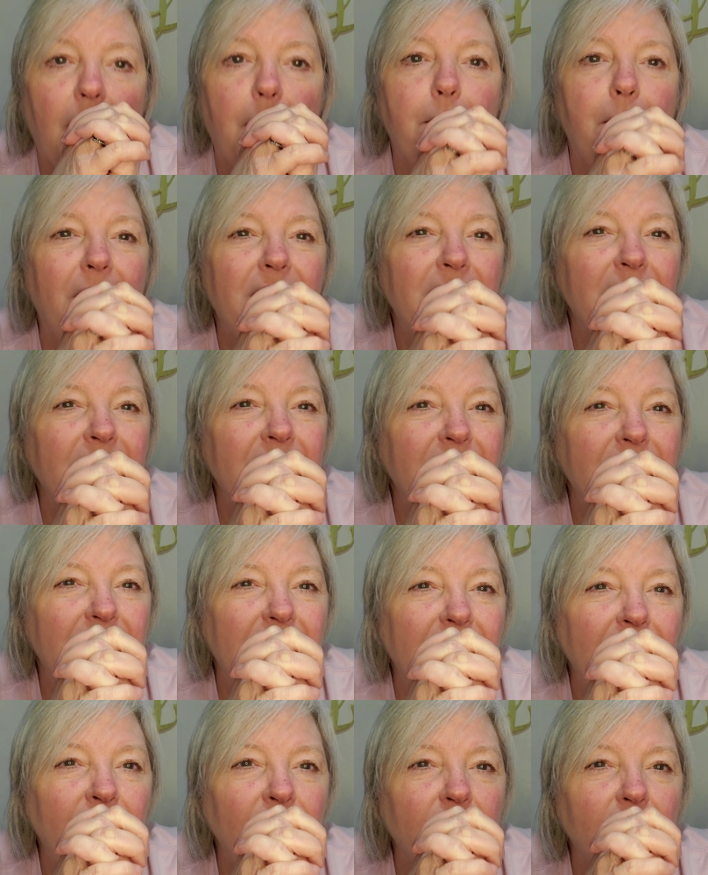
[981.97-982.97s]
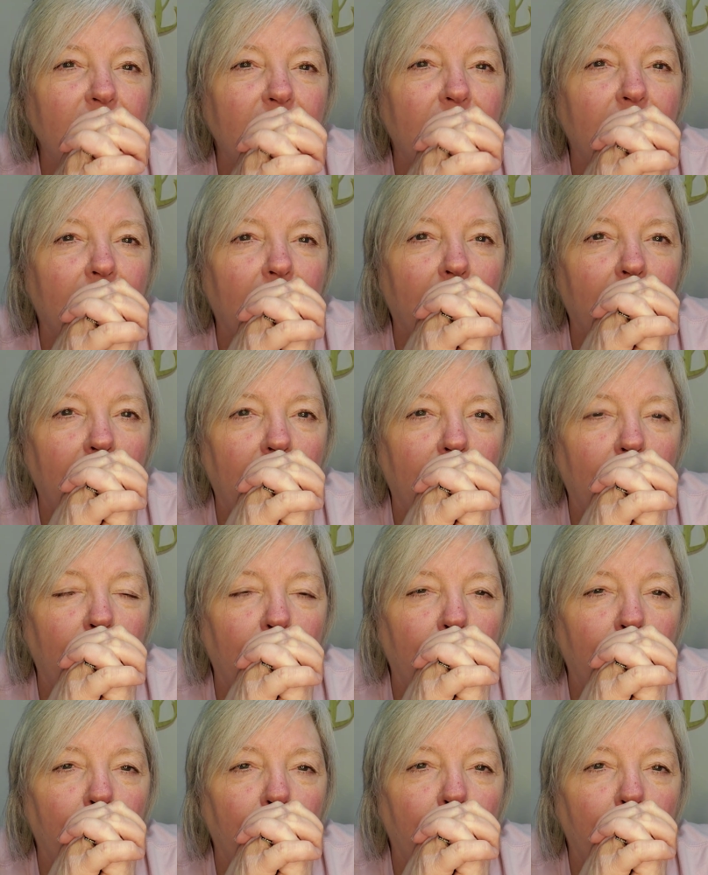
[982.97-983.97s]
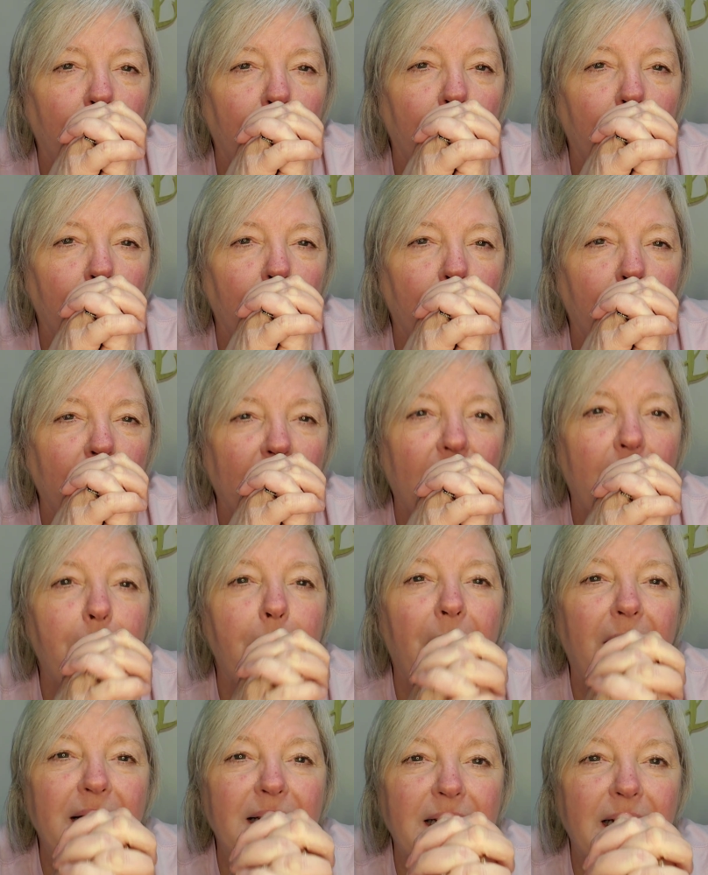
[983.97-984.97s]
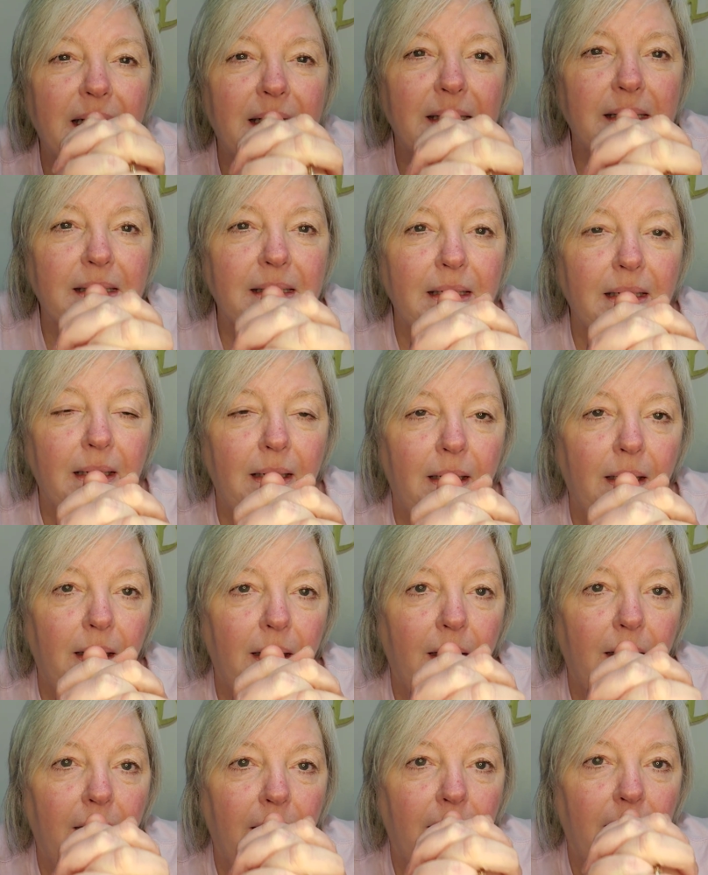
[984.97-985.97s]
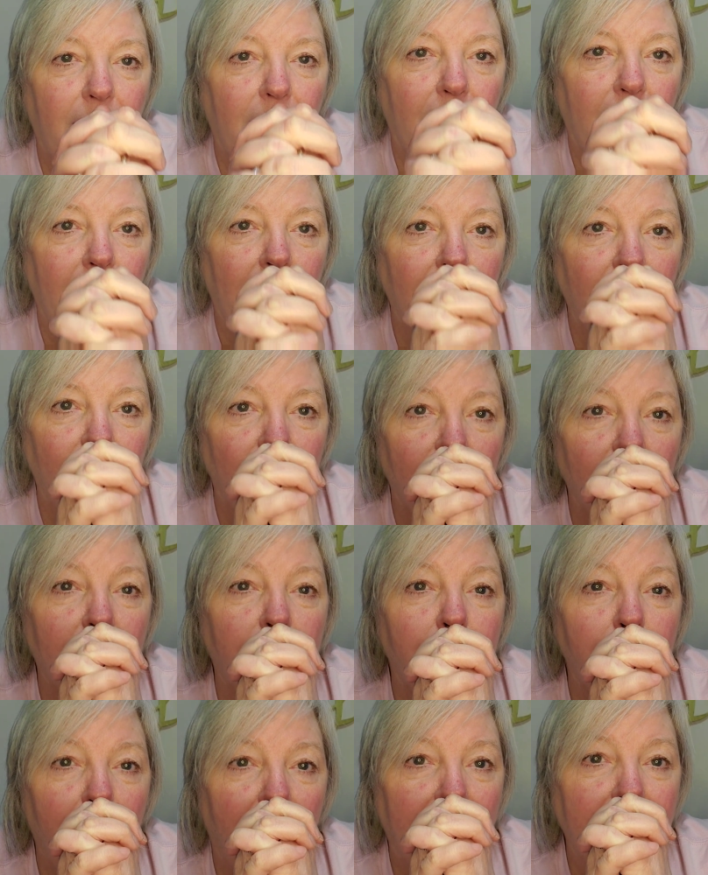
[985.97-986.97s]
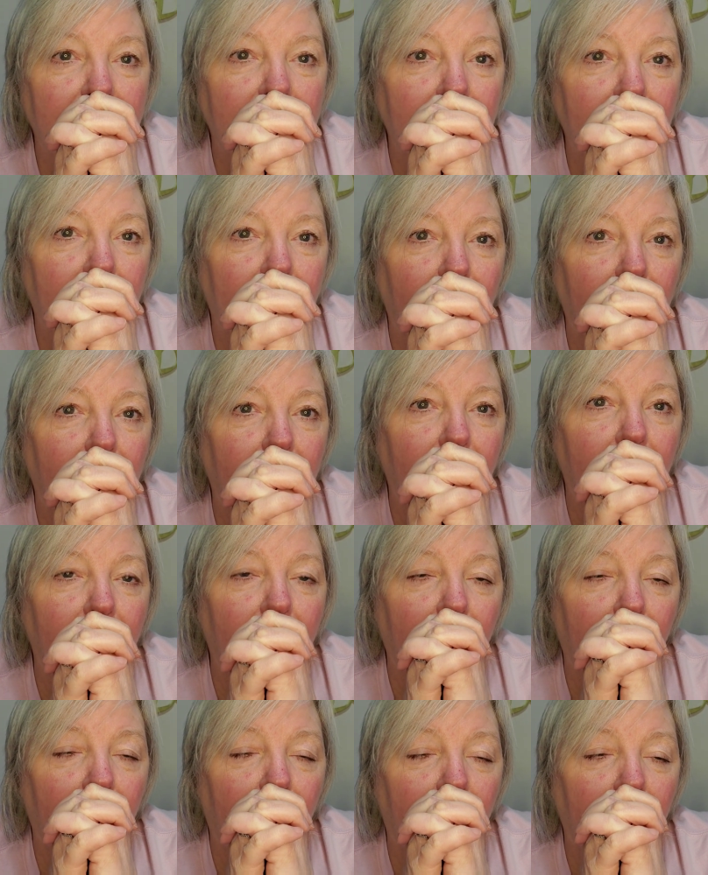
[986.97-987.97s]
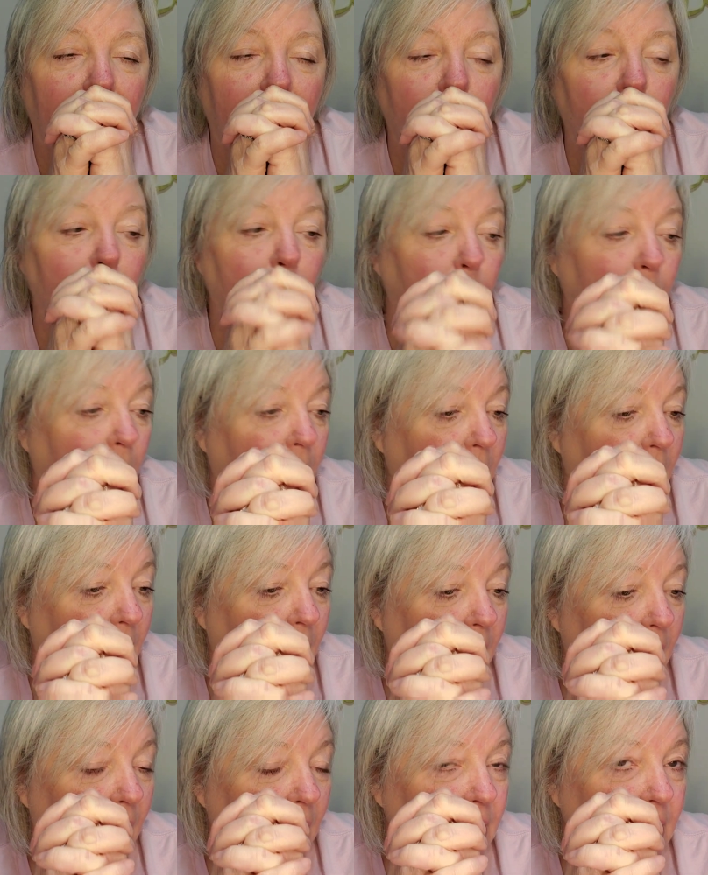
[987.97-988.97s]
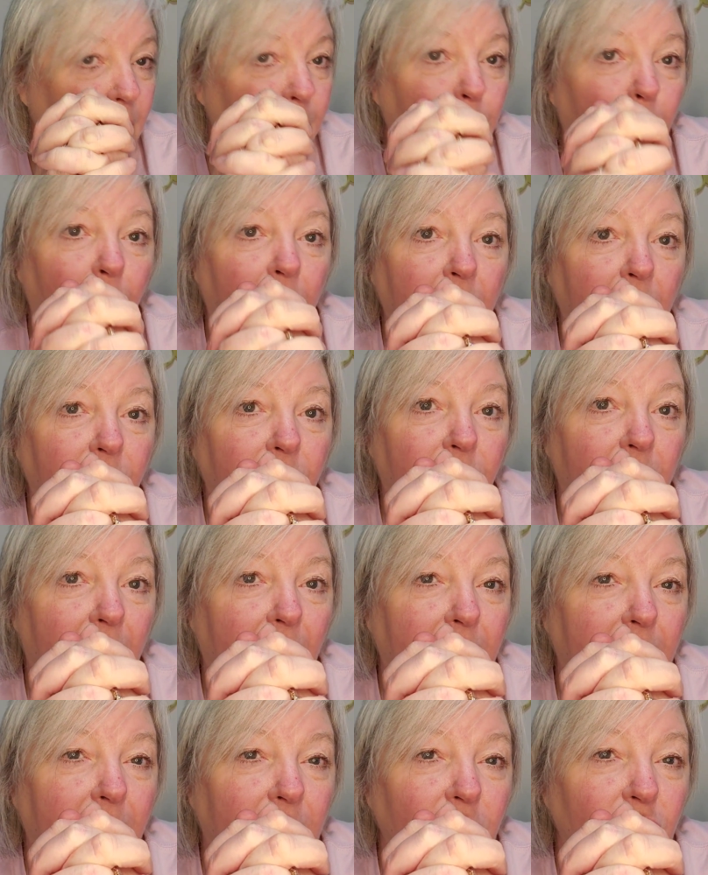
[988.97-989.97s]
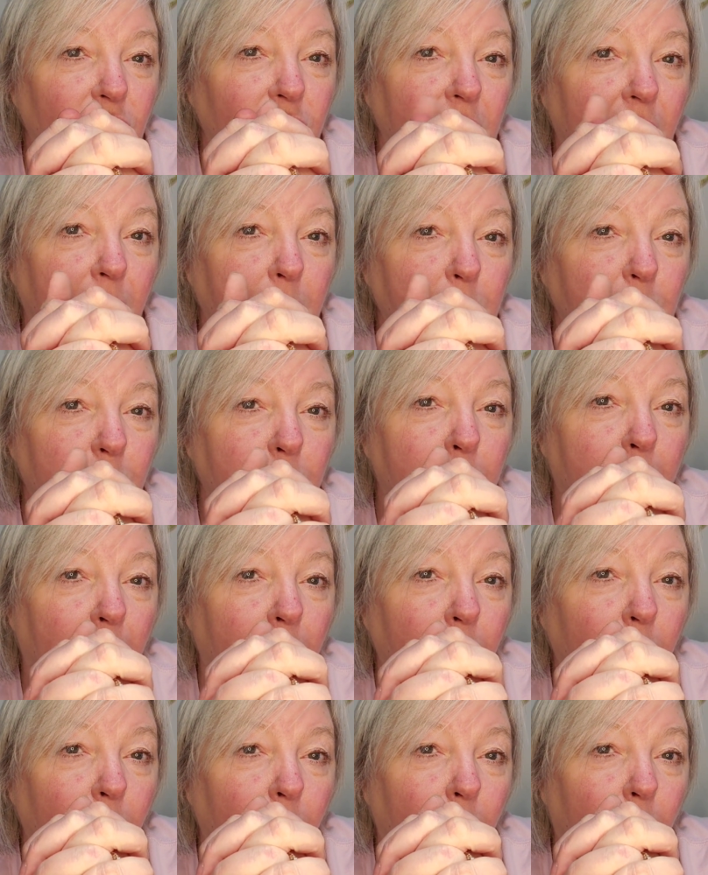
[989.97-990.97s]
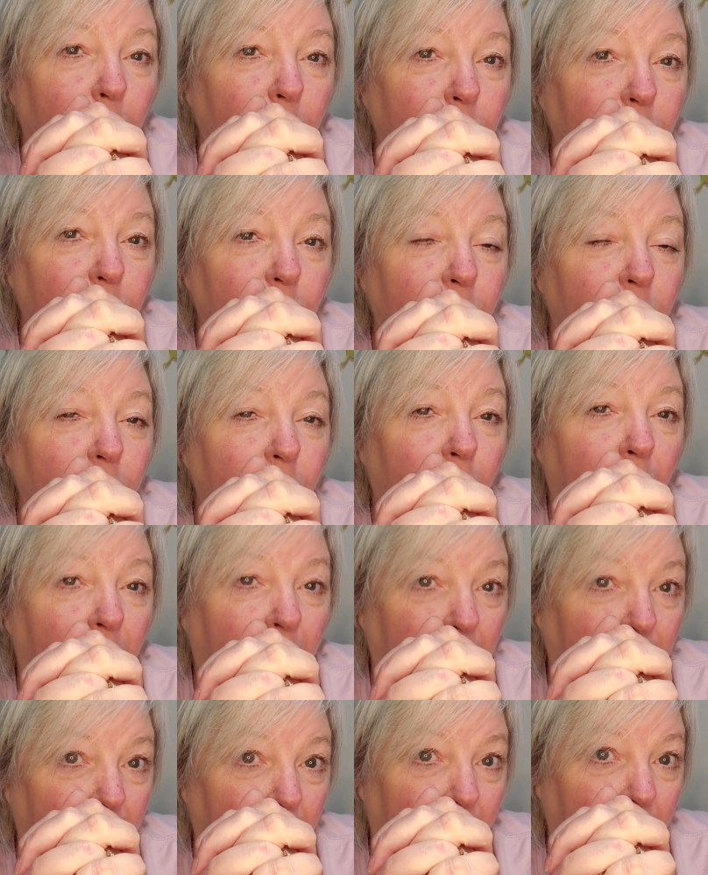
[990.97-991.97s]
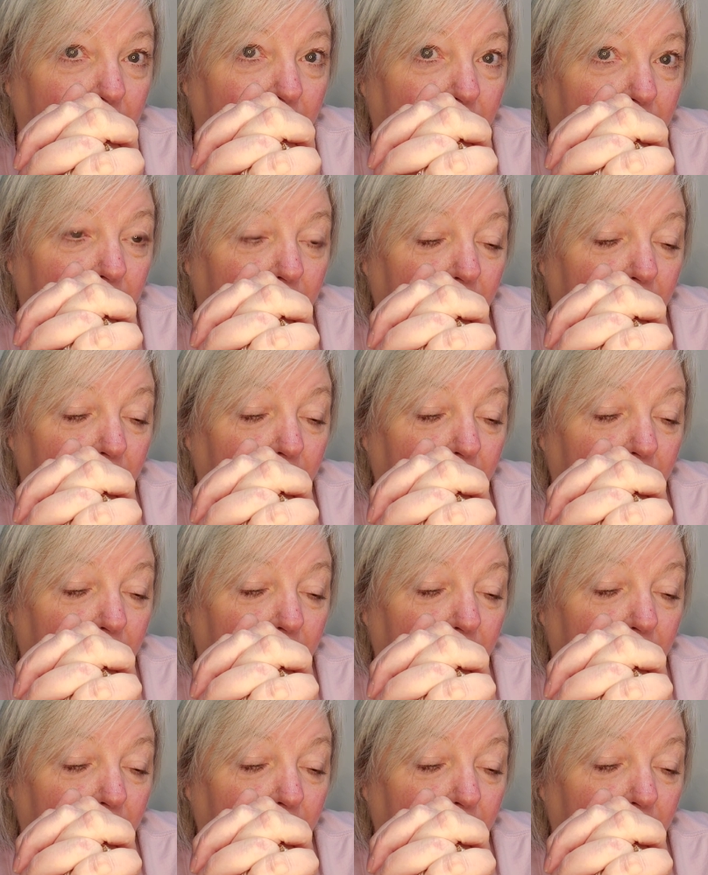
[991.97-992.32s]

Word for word: Basic Stitch? No. Basics. It's just basic, I think. Um, and I'm waiting for that. That should come tomorrow or Friday.